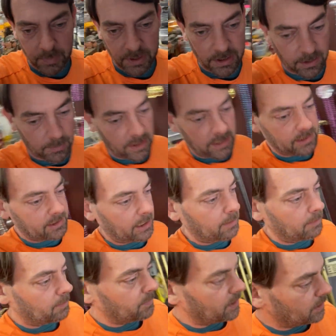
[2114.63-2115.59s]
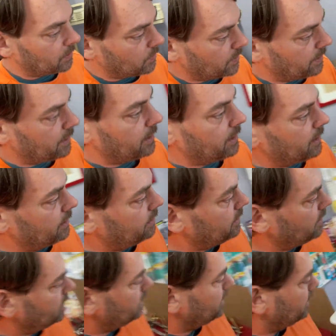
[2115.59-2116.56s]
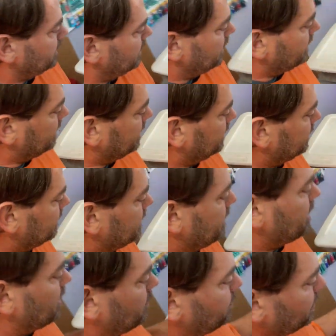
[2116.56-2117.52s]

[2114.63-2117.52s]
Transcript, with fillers: But in the meantime, I'm going to go ahead and uh,